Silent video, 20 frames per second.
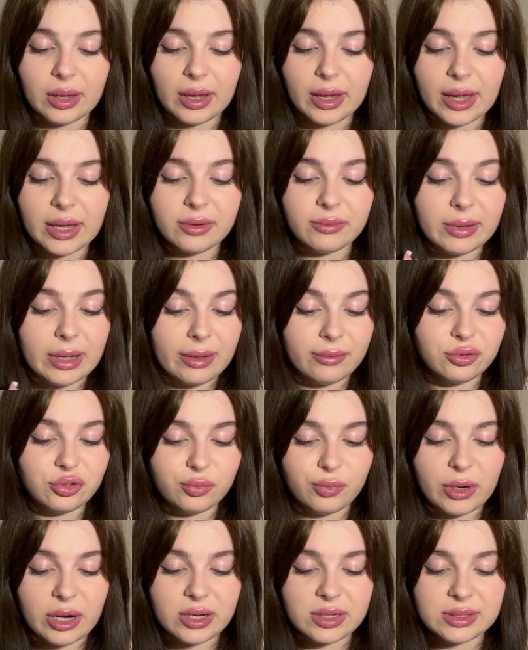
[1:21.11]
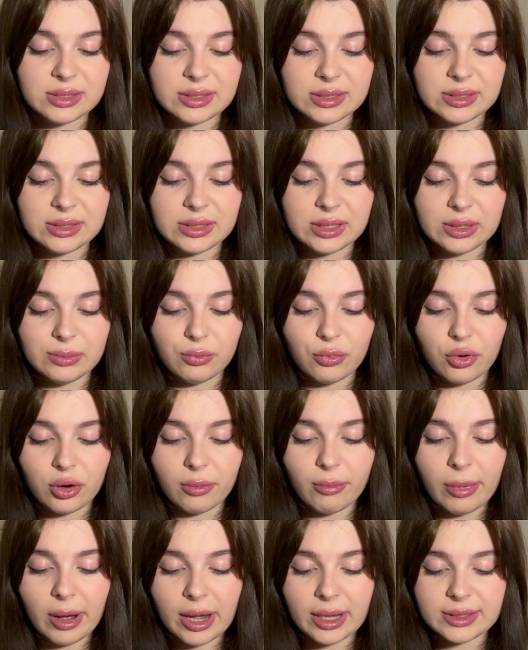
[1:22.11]
and we have to press see more
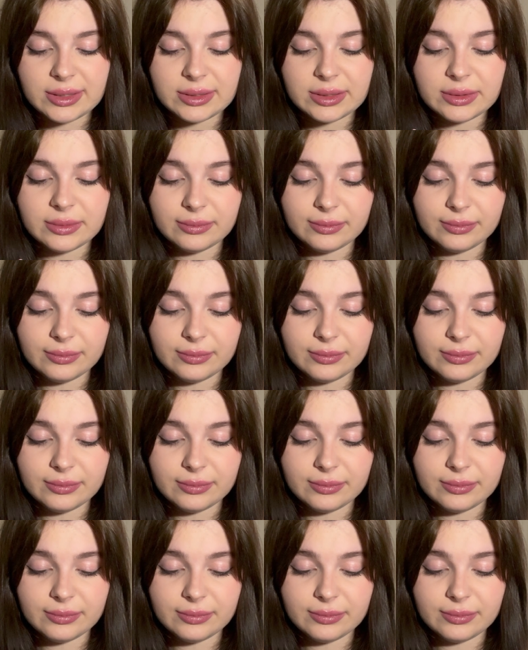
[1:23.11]
button.